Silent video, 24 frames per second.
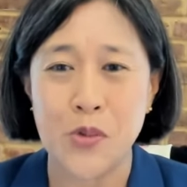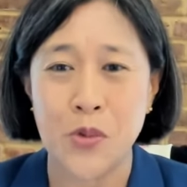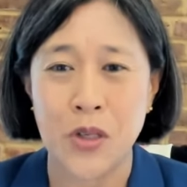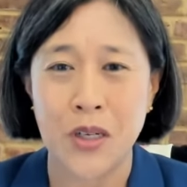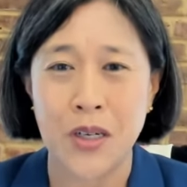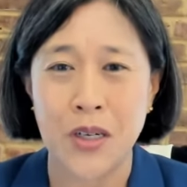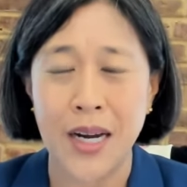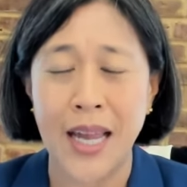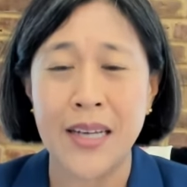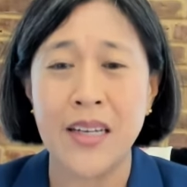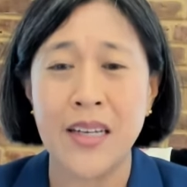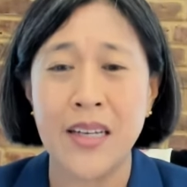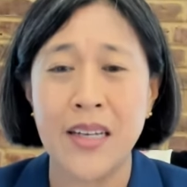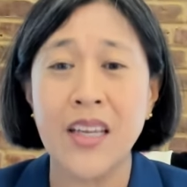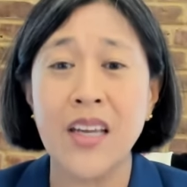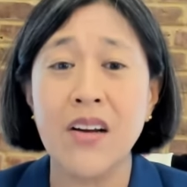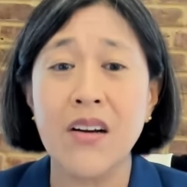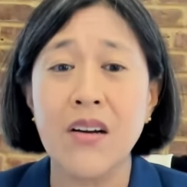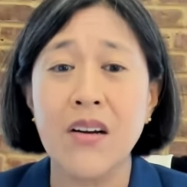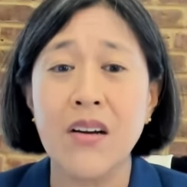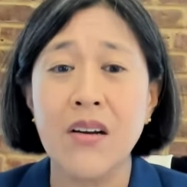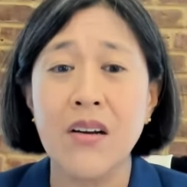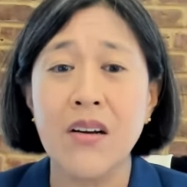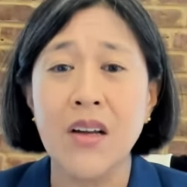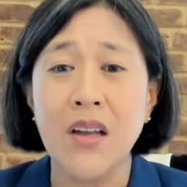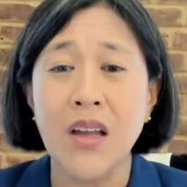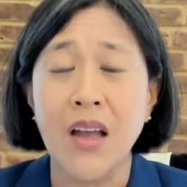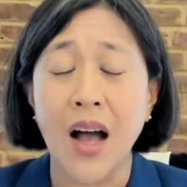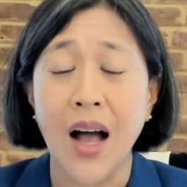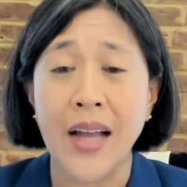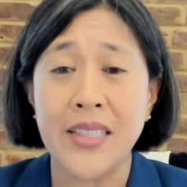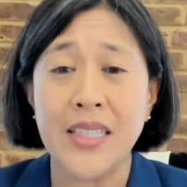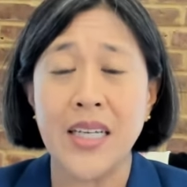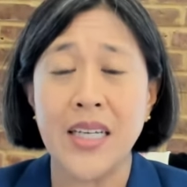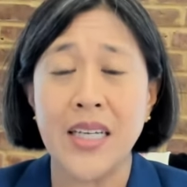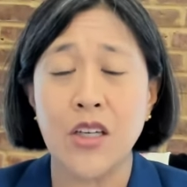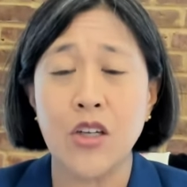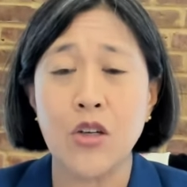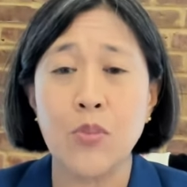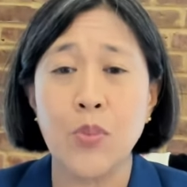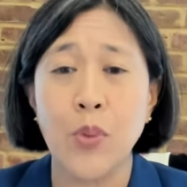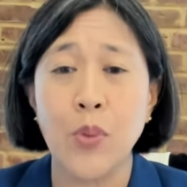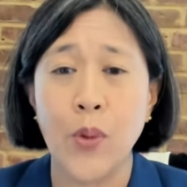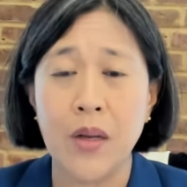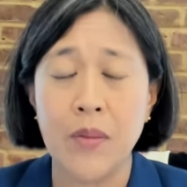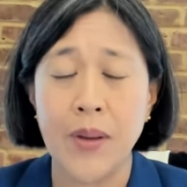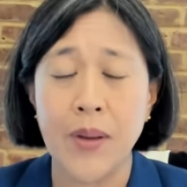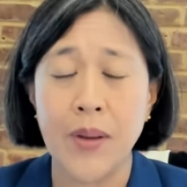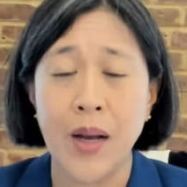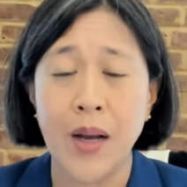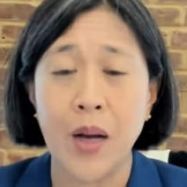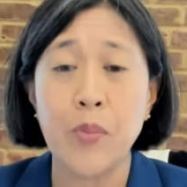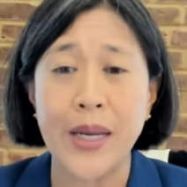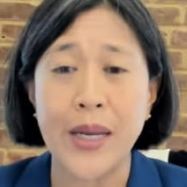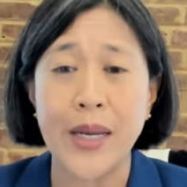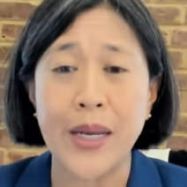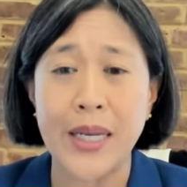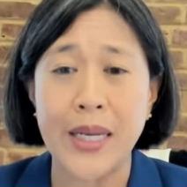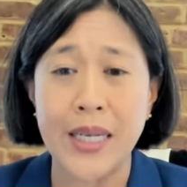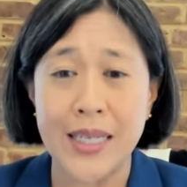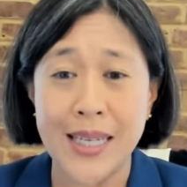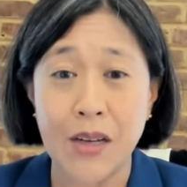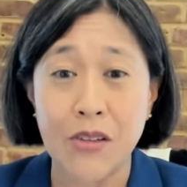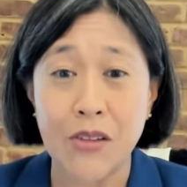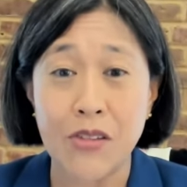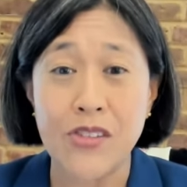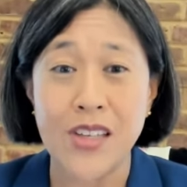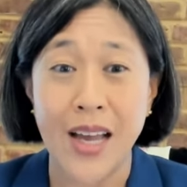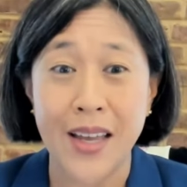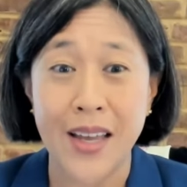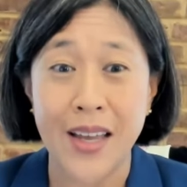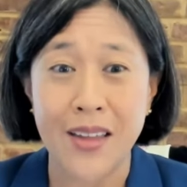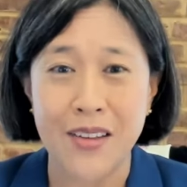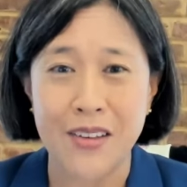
And here I take your point about breaking down silos